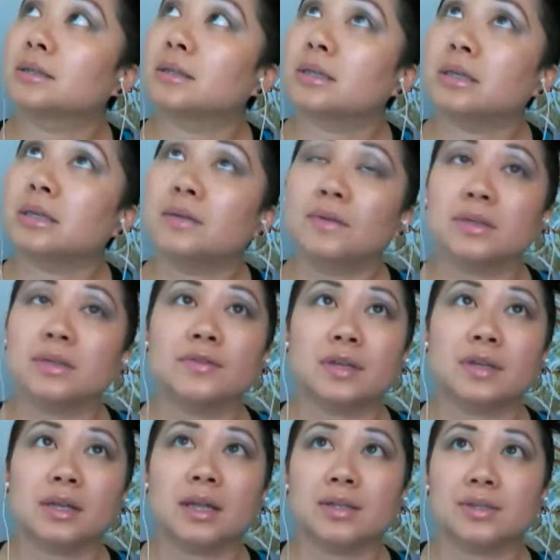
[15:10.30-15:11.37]
even if the
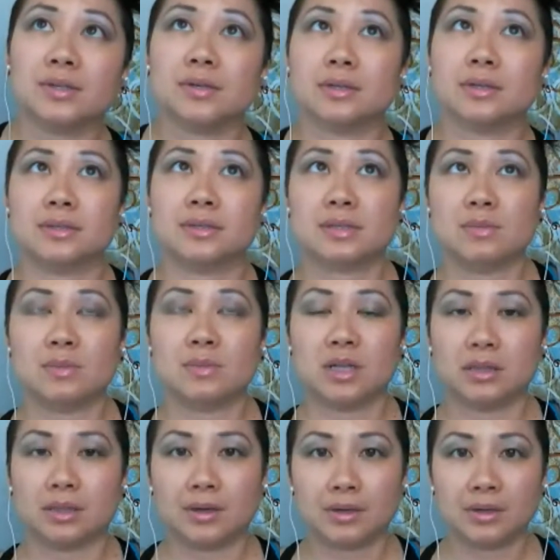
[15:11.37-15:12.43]
answer doesn't seem
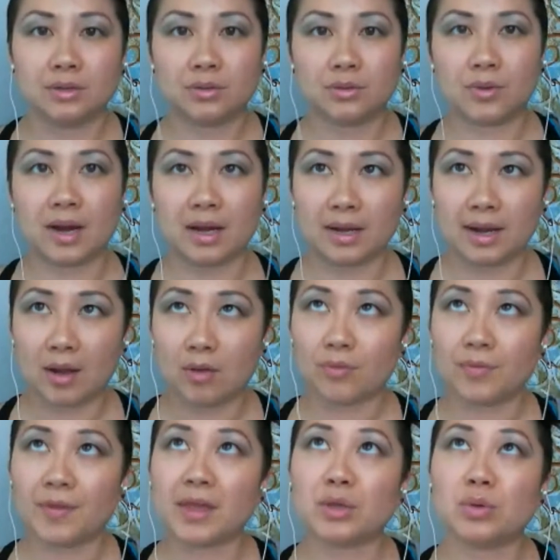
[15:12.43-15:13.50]
clear to you right now,
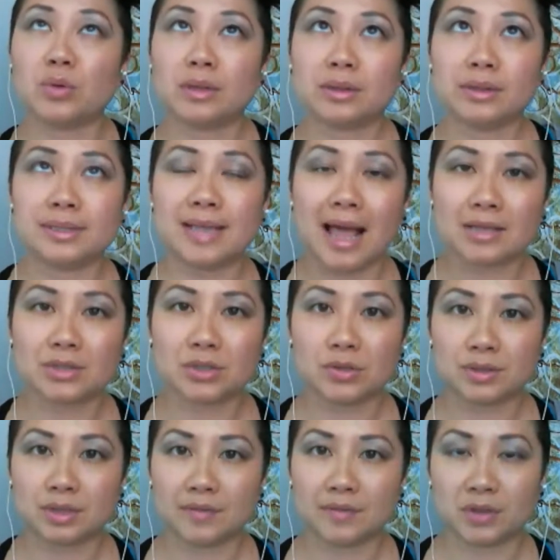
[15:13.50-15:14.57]
that you at least ask
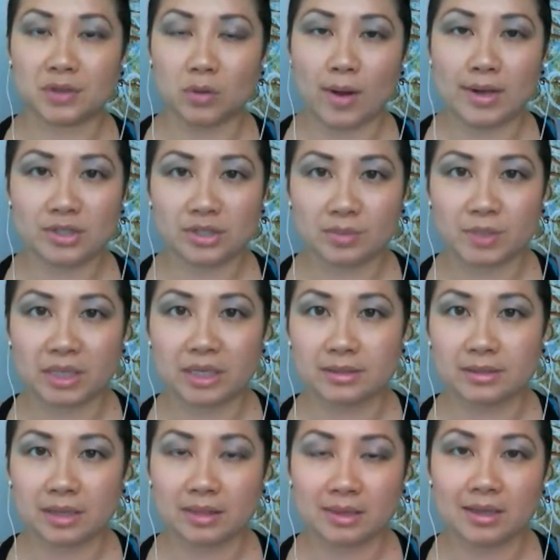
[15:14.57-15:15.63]
yourself the question,
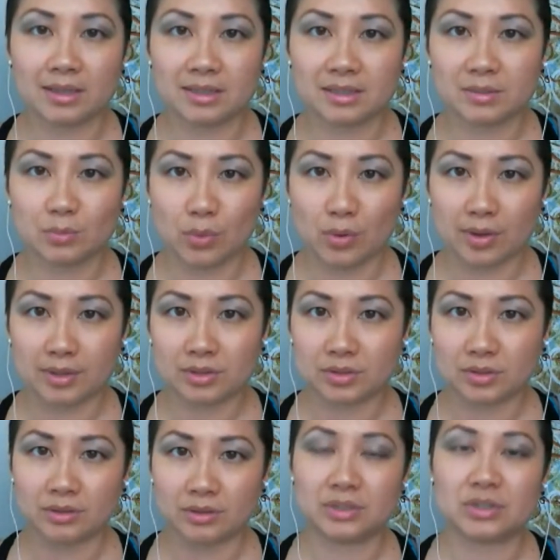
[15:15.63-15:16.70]
because I think it's important
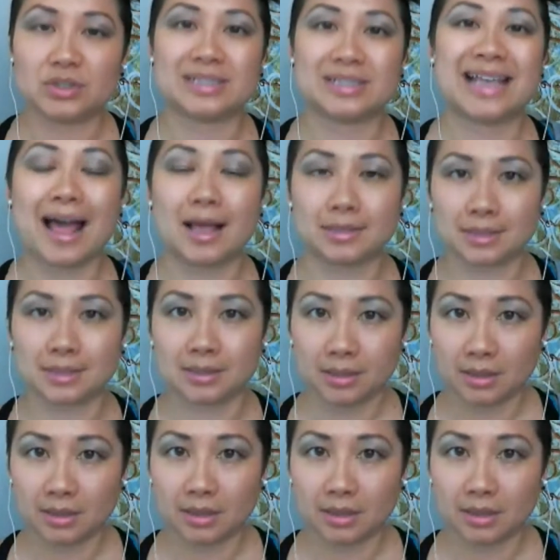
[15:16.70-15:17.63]
to at least just ask